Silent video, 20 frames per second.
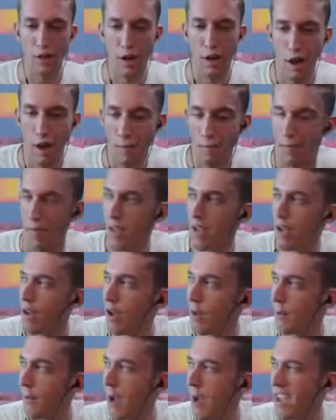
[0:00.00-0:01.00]

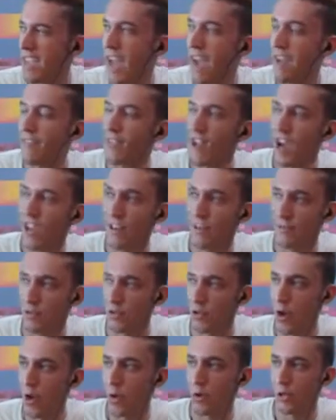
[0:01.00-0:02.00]
Yeah, I've kind of
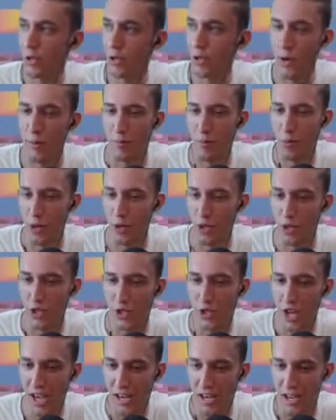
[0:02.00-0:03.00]
grown to
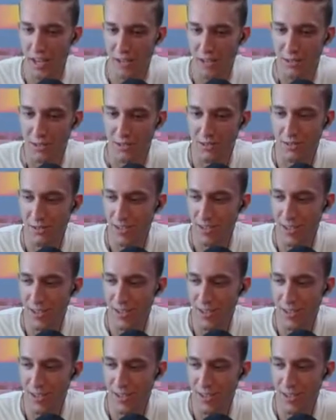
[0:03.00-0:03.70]
appreciate his